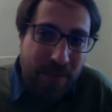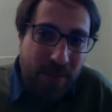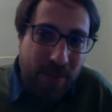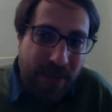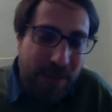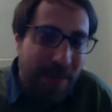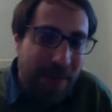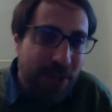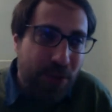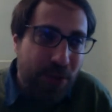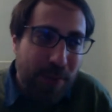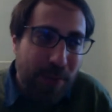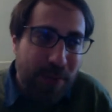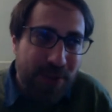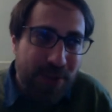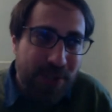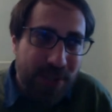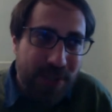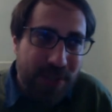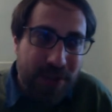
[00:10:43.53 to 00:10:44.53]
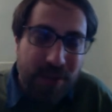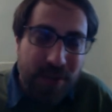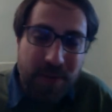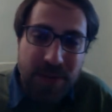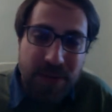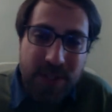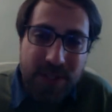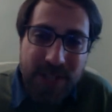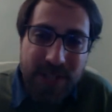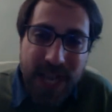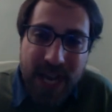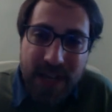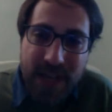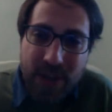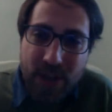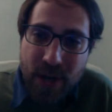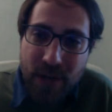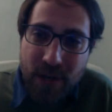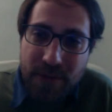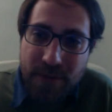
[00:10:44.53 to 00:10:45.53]
pretty much representative of this kind
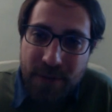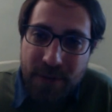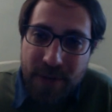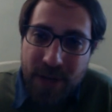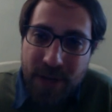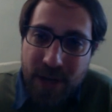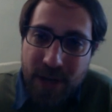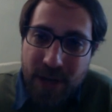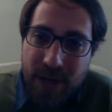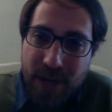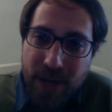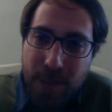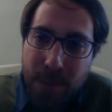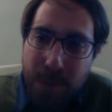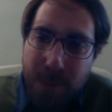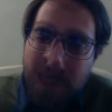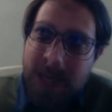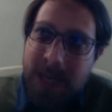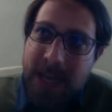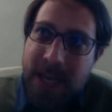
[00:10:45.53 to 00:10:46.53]
of um,